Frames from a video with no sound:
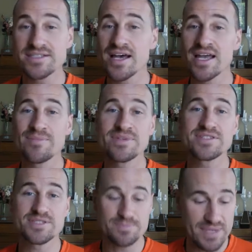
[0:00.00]
a time to
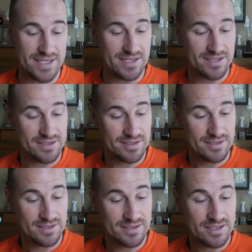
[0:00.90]
speak.
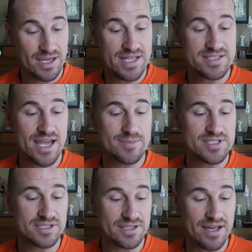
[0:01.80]
A time
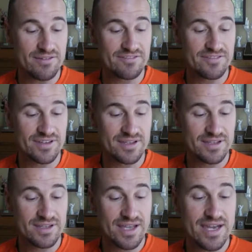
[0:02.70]
to love
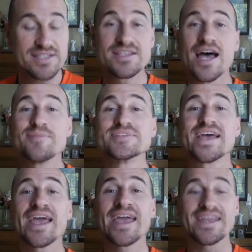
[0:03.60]
and a time to
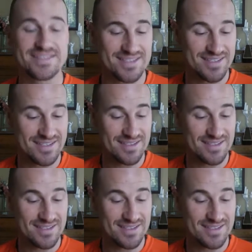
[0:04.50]
hate.